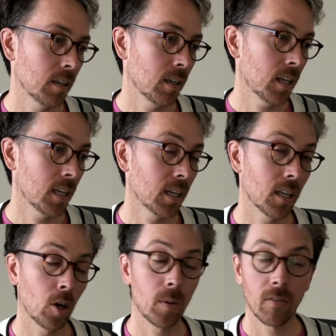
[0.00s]
And
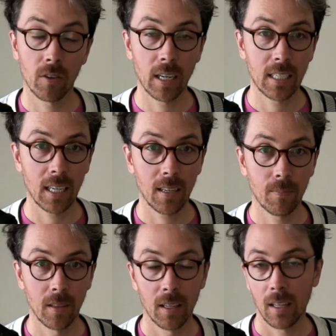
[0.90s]
I hope you have a great day.
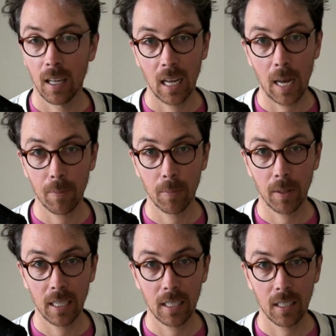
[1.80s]
Happy
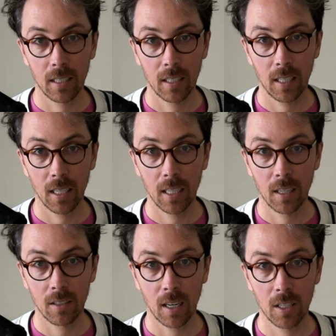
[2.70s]
playing, and
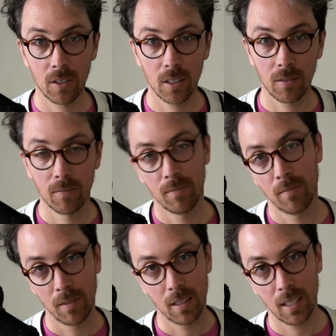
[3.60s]
I'll talk to you soon.
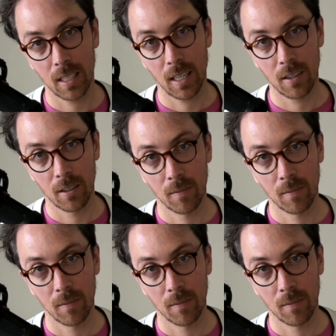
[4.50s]
See you later.